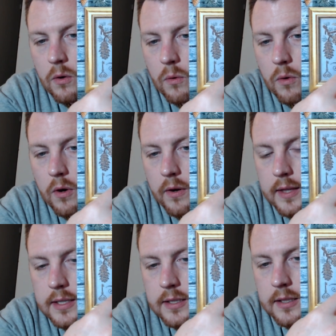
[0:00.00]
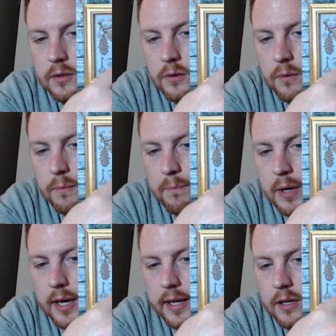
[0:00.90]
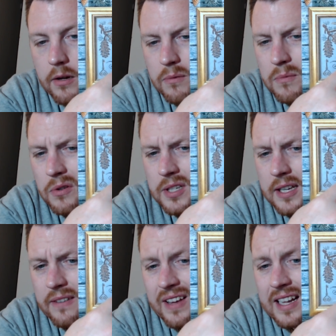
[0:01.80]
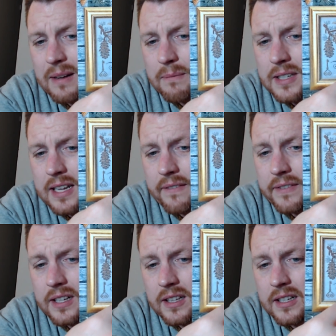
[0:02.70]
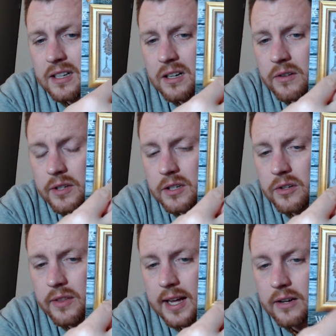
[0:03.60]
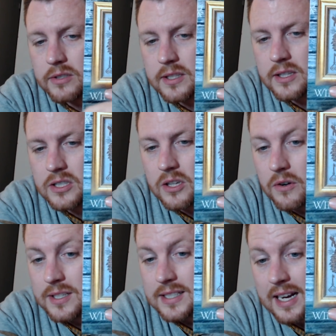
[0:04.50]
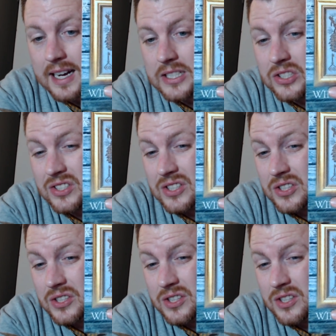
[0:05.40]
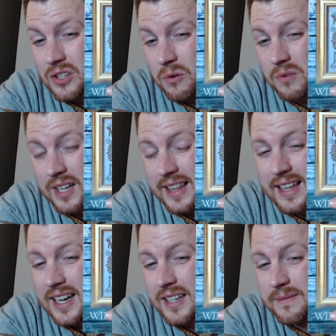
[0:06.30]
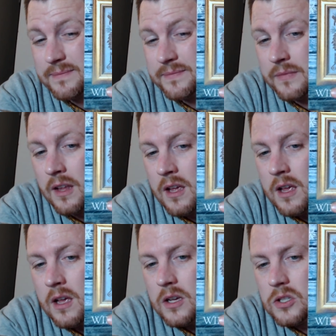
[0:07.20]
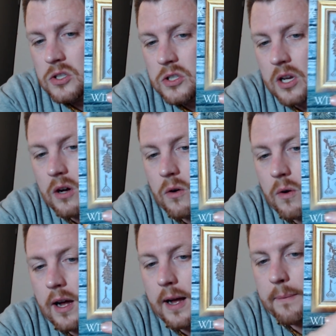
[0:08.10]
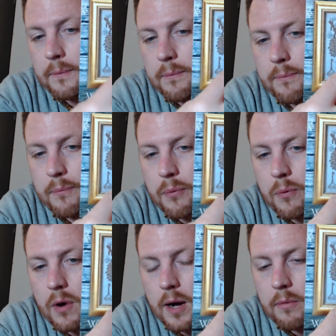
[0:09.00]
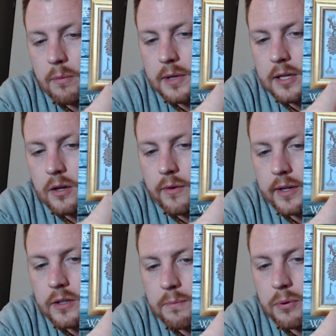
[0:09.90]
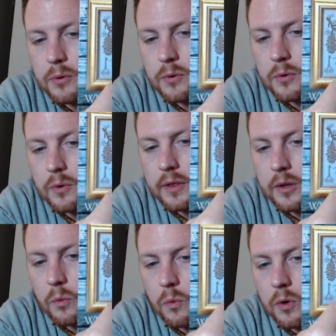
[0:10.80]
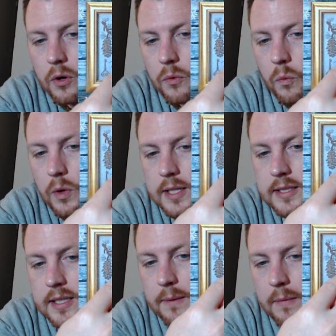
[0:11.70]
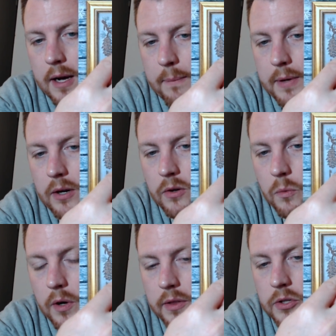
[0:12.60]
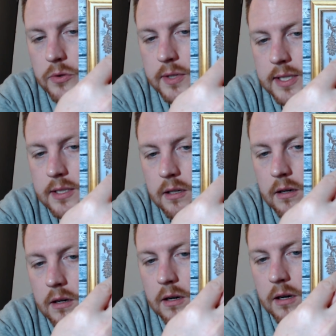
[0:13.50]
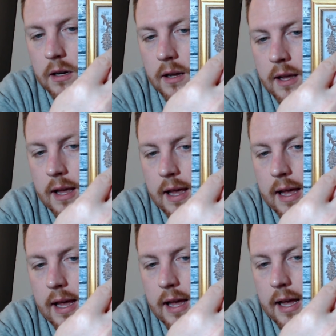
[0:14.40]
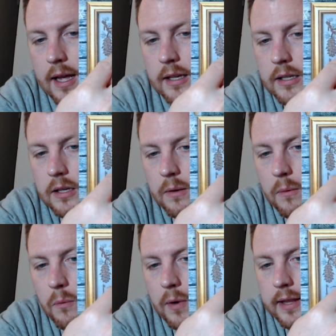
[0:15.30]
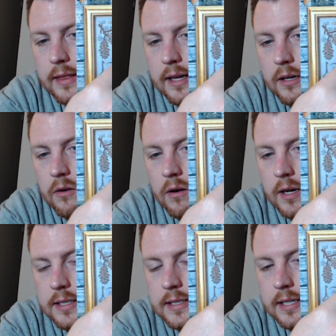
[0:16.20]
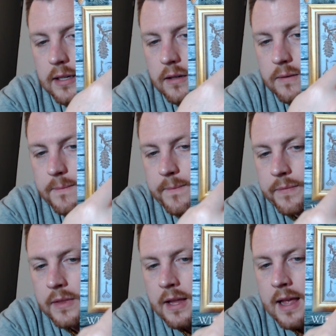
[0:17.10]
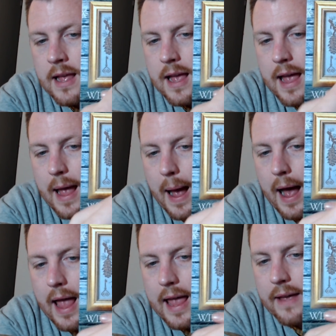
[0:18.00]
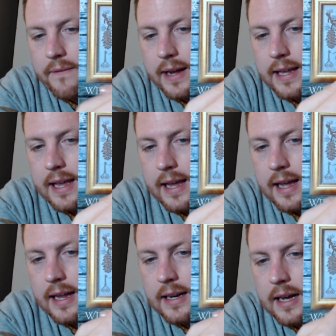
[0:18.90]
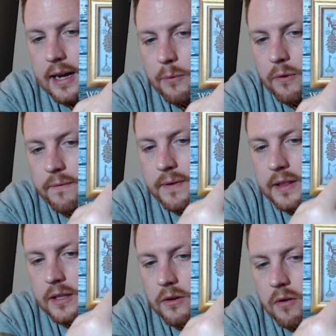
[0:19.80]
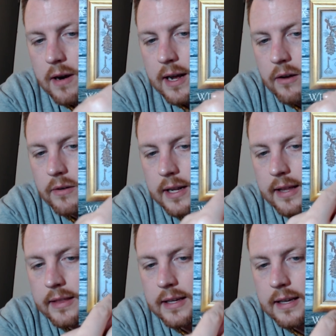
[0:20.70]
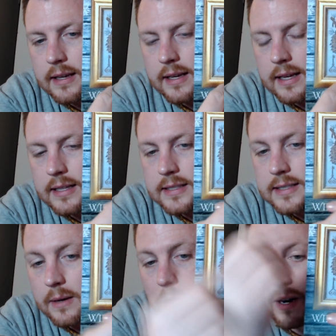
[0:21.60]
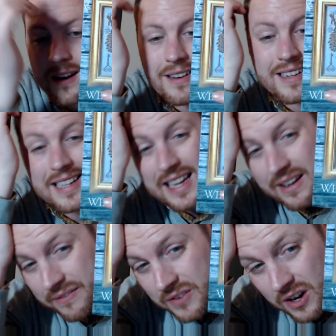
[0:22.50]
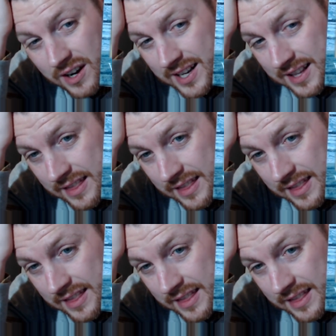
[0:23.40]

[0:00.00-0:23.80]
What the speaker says: or this little pine cone motif, and I'm definitely not going to do the house in the snow because I just don't like that. So I'm probably going to pull the word wisdom up here to where the trees are and write that across here. If I can, I will fit the crown and the key in somewhere. If not,